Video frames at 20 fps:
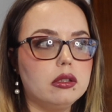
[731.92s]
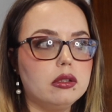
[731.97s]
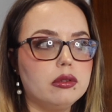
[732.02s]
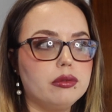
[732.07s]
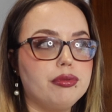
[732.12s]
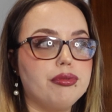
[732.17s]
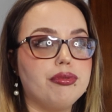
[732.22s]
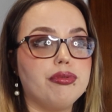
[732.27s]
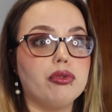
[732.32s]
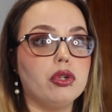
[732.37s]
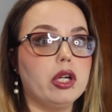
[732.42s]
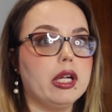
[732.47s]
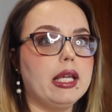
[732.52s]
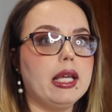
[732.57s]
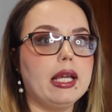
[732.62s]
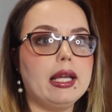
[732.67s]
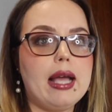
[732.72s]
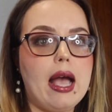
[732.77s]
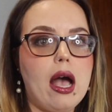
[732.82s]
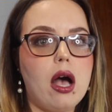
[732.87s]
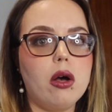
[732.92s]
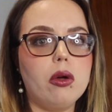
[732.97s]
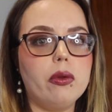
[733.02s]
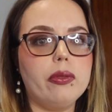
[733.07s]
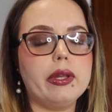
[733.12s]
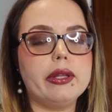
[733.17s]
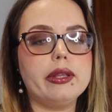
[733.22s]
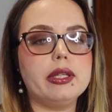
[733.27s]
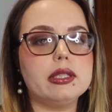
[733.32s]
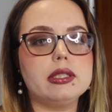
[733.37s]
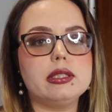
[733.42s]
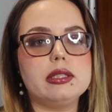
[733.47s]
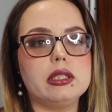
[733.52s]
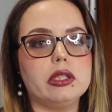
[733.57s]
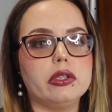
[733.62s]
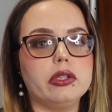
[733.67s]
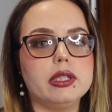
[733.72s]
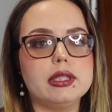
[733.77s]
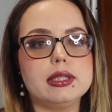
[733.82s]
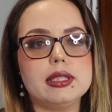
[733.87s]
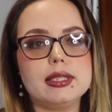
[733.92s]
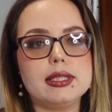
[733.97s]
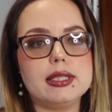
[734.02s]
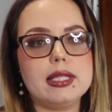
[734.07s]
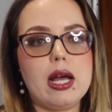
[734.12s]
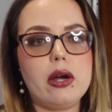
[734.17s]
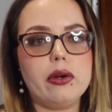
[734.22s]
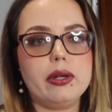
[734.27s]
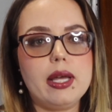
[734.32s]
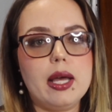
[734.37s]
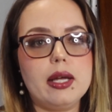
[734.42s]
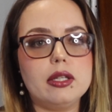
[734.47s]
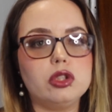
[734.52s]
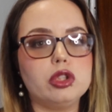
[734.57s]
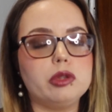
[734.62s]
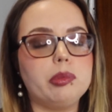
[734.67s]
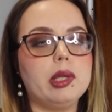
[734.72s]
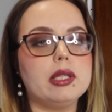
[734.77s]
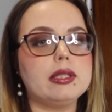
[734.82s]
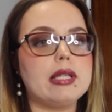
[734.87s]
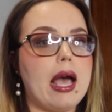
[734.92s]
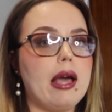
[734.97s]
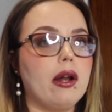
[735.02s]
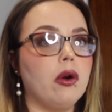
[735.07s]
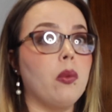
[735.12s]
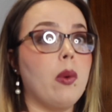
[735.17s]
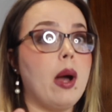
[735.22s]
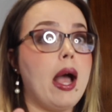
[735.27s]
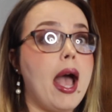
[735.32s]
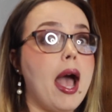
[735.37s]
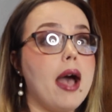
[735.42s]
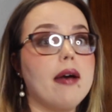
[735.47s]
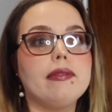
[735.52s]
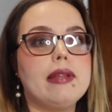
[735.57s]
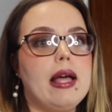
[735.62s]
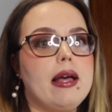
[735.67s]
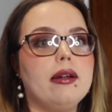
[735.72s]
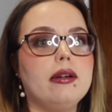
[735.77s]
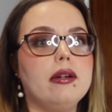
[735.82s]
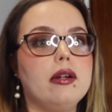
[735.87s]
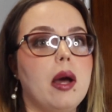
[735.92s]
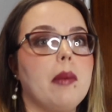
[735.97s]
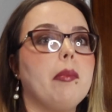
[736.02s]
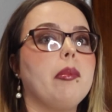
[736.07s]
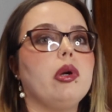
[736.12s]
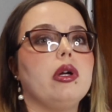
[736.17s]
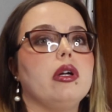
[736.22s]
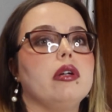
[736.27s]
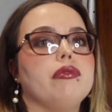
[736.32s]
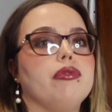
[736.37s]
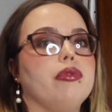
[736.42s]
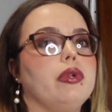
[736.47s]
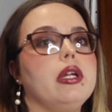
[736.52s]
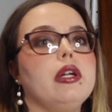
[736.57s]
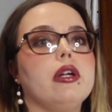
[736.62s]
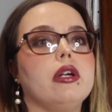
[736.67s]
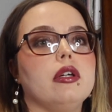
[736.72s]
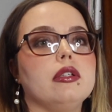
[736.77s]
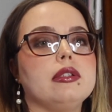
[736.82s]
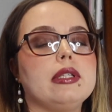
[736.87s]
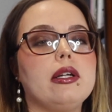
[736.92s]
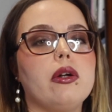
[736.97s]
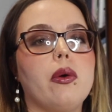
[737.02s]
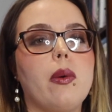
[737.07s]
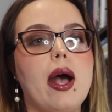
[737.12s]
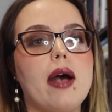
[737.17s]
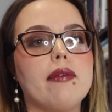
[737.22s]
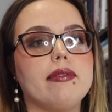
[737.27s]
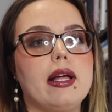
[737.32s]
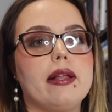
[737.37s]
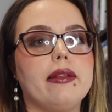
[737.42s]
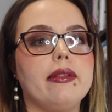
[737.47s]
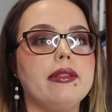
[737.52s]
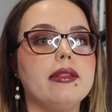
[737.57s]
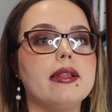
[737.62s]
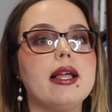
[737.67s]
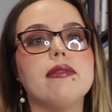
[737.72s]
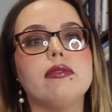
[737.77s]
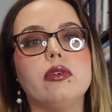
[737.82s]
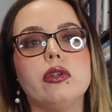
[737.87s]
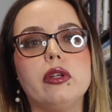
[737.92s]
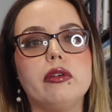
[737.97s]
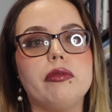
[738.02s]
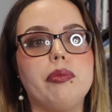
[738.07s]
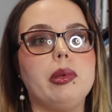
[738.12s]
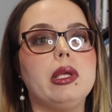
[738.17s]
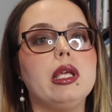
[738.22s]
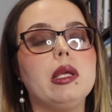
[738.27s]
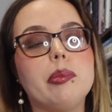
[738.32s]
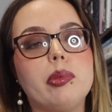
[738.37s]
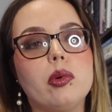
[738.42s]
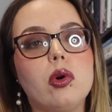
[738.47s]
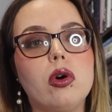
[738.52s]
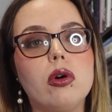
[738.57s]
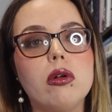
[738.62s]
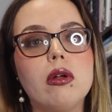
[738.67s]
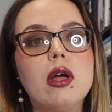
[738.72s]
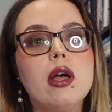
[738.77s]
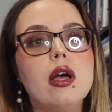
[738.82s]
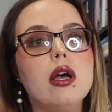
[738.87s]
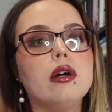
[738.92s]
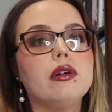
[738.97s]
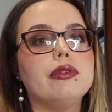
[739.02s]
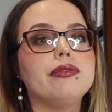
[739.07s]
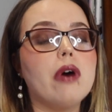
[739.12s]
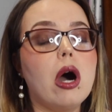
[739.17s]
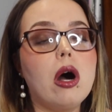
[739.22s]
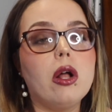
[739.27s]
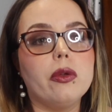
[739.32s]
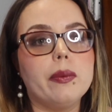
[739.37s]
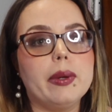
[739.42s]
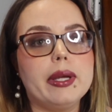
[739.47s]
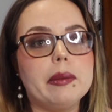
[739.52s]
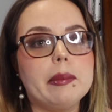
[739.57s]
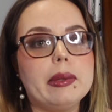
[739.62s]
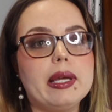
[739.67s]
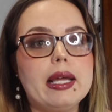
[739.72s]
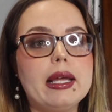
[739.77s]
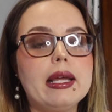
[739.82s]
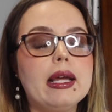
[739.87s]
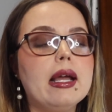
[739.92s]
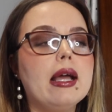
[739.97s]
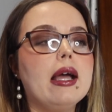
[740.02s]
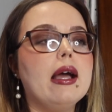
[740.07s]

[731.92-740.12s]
freaking out that this series isn't out yet, just because I don't have that number of readers. I don't have that level of people following me.